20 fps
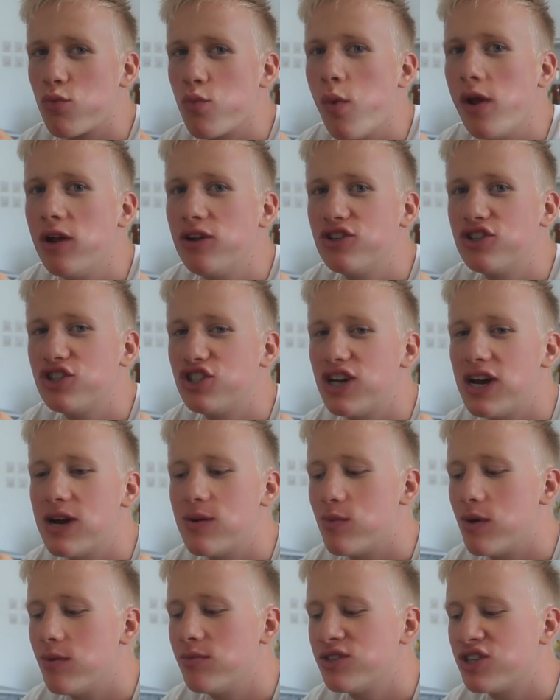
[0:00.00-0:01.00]
You just
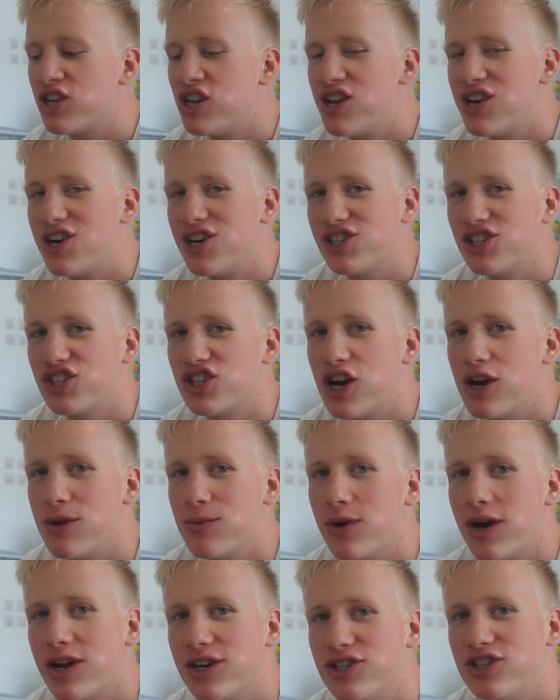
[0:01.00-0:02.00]
said, when was the last time
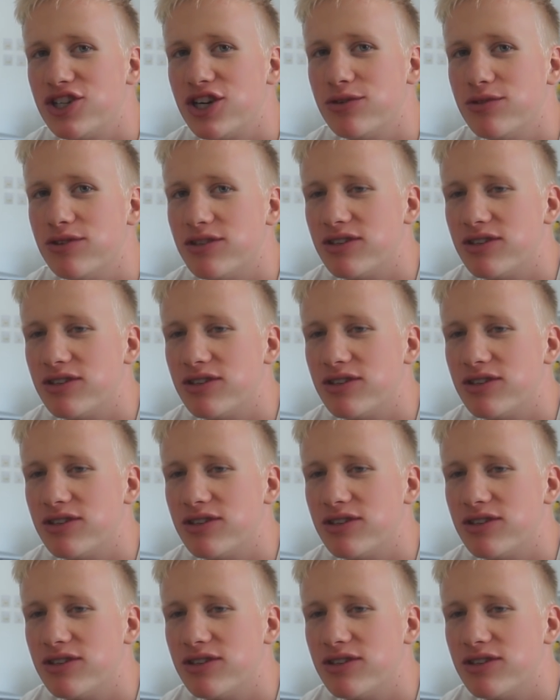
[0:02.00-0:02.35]
you had a donut?